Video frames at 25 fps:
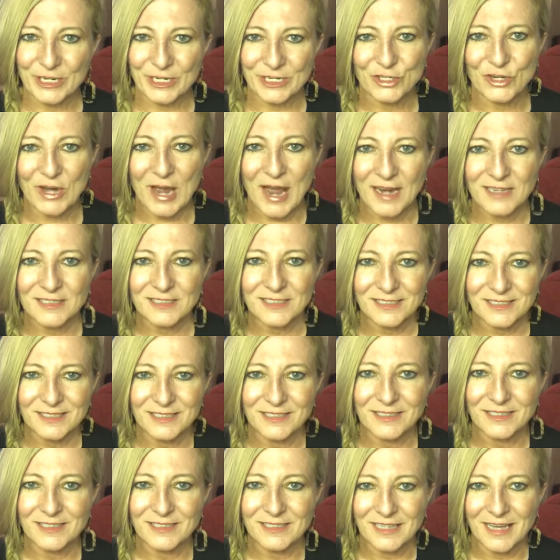attracted
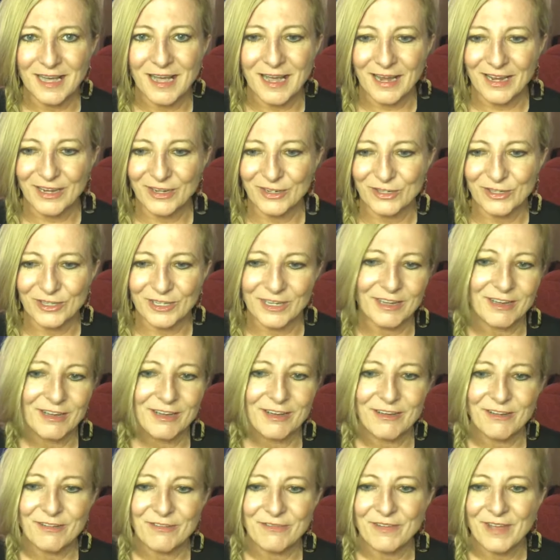to the title
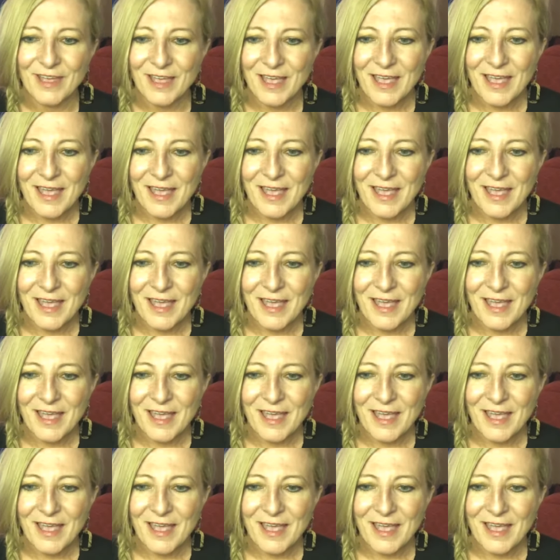of